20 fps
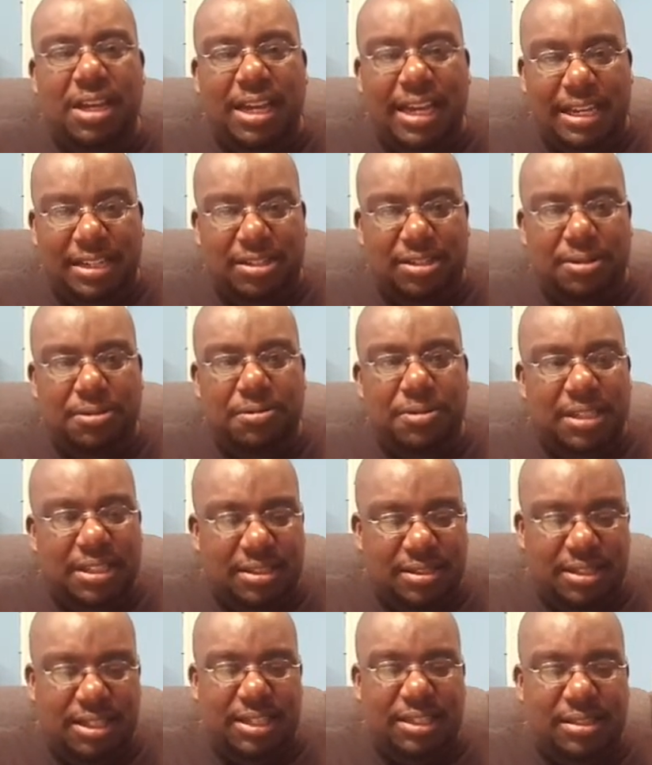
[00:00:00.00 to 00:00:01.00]
as soon
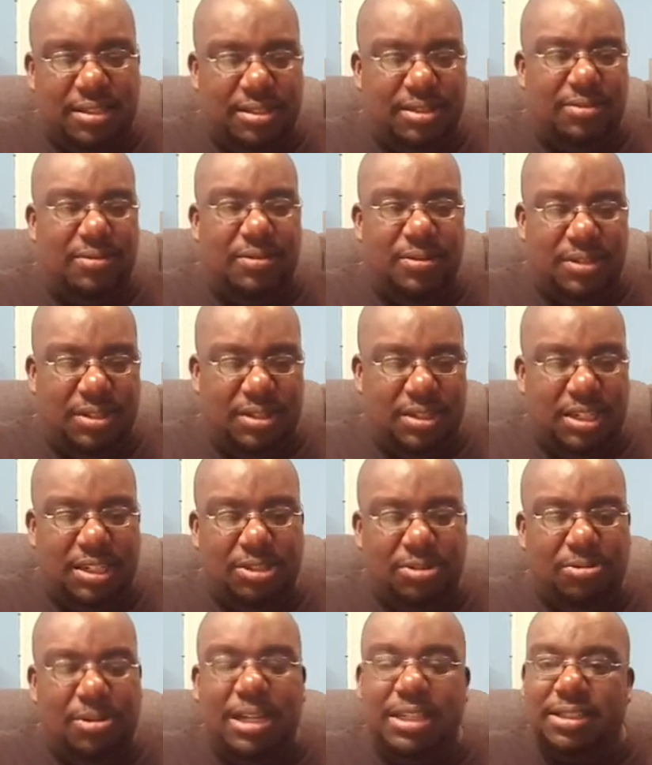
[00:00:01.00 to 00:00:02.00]
as this
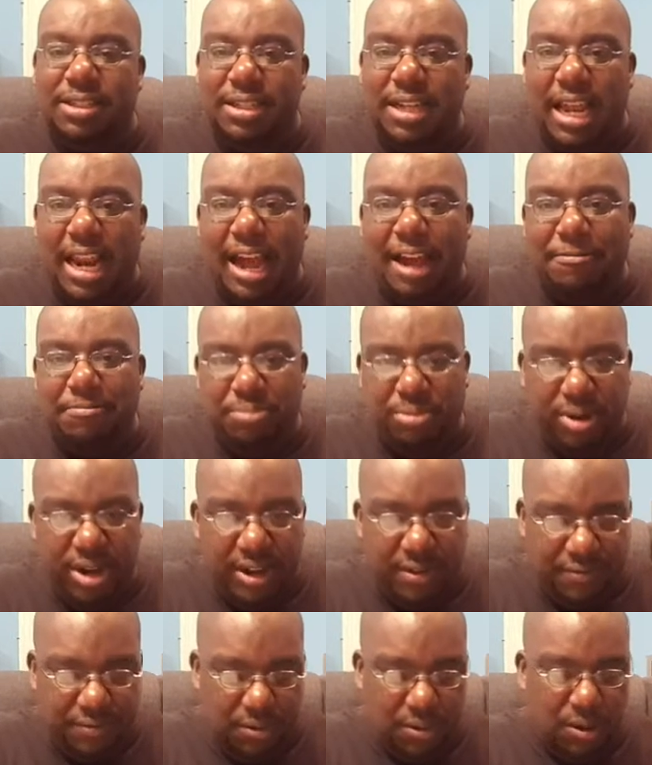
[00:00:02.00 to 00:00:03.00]
situation that I've
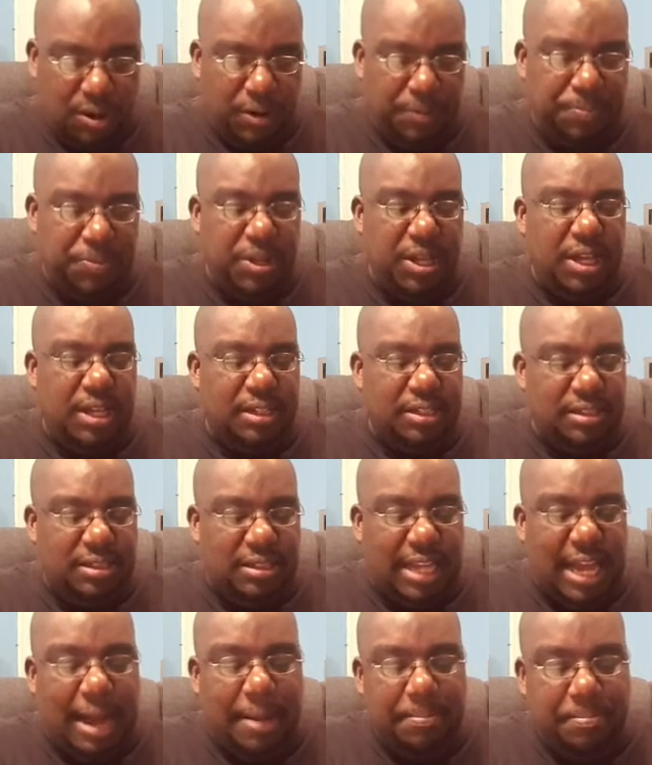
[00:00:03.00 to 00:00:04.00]
prayed for
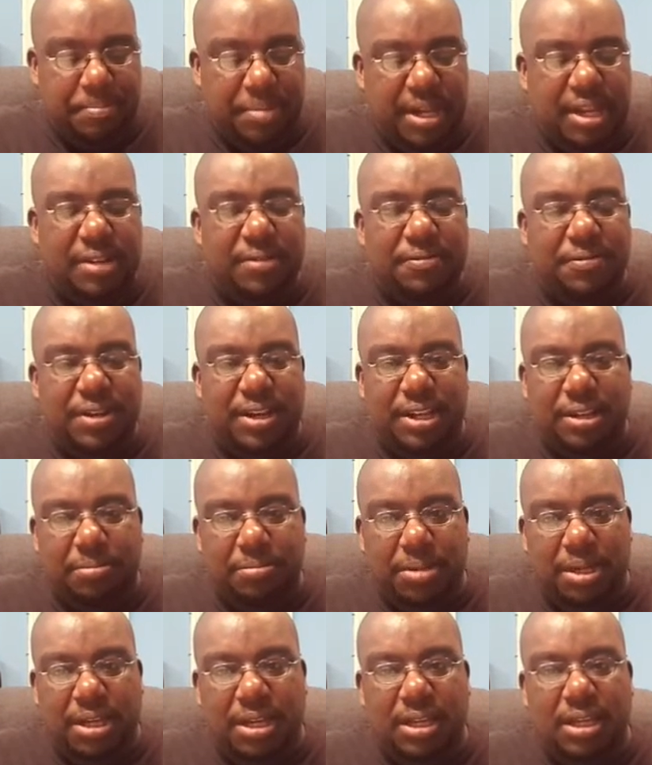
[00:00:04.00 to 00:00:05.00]
stop benefiting
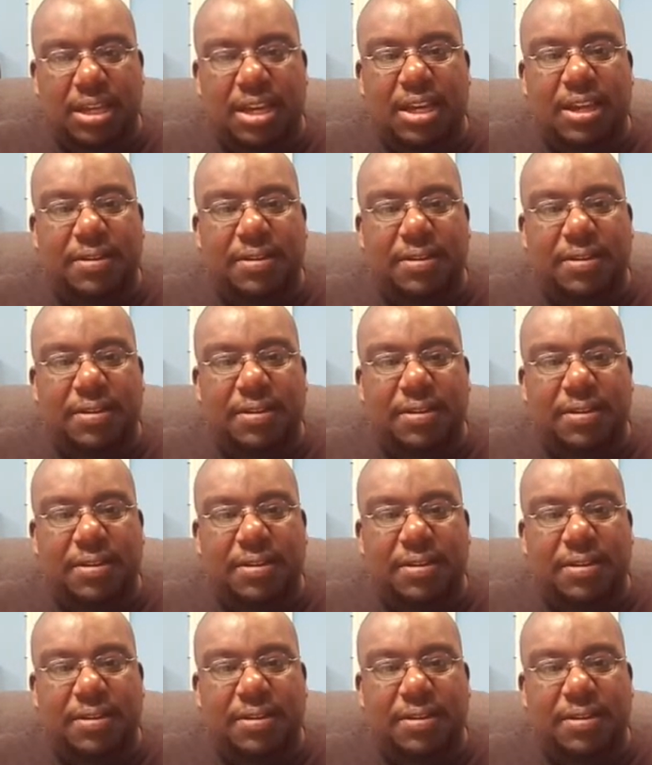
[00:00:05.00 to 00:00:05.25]
me,